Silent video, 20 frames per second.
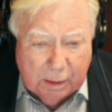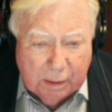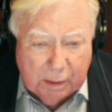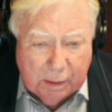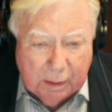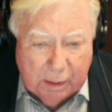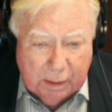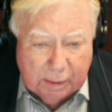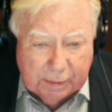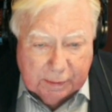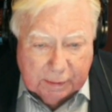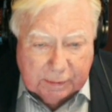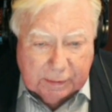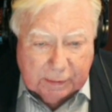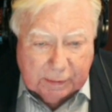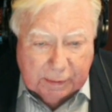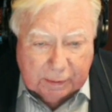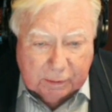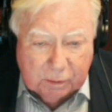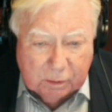in this
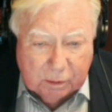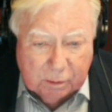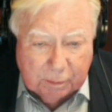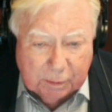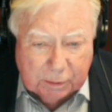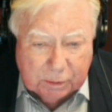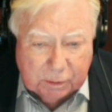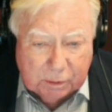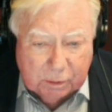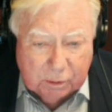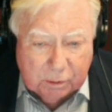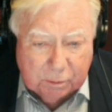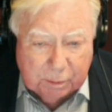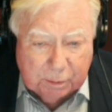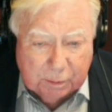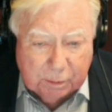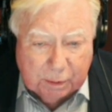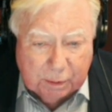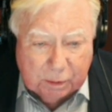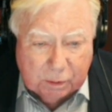election, you must choose
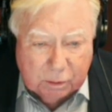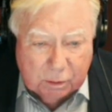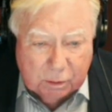between two